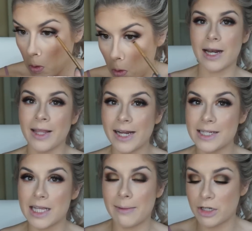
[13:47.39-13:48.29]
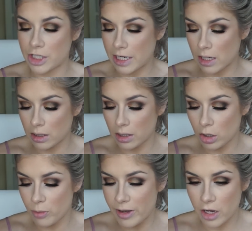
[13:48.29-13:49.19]
Like I said, I'm gonna take a
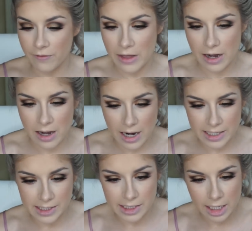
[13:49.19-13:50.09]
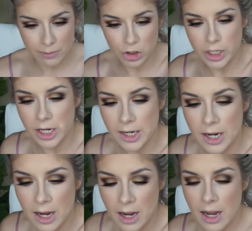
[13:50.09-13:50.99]
little bit of that Nightscape
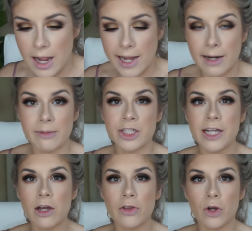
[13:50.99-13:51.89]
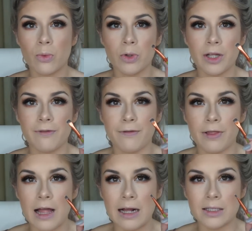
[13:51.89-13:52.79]
shade, and I'm gonna take it on like a really
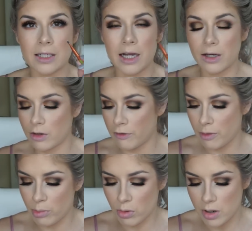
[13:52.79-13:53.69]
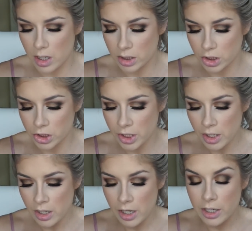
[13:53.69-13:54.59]
flat kind of brush
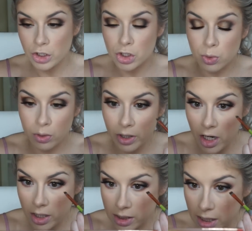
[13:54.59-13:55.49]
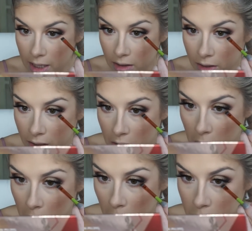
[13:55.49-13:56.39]
and just really tight line
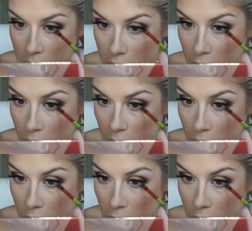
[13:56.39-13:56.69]
it close